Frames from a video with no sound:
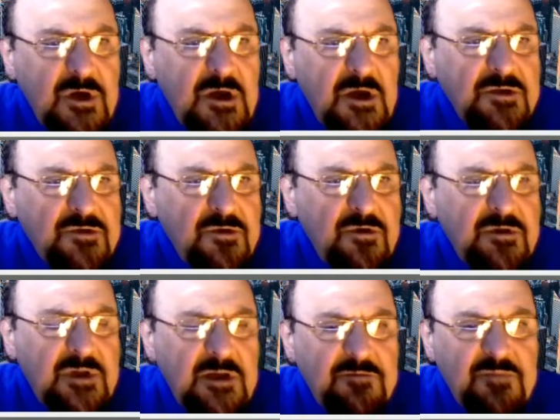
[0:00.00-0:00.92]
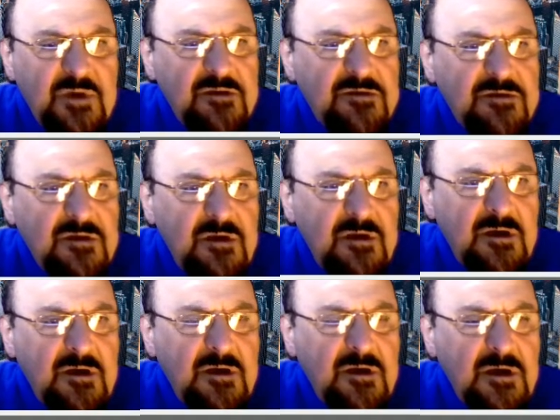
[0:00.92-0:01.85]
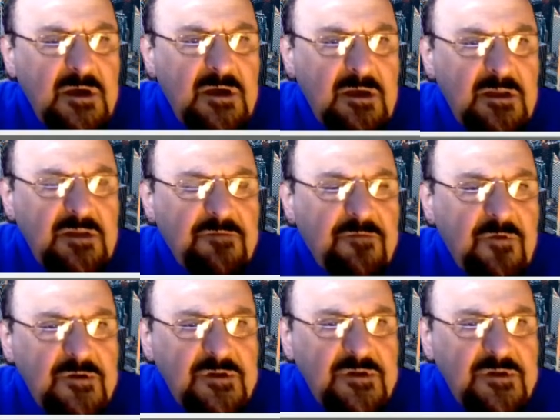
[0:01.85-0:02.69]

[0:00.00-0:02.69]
So that means the first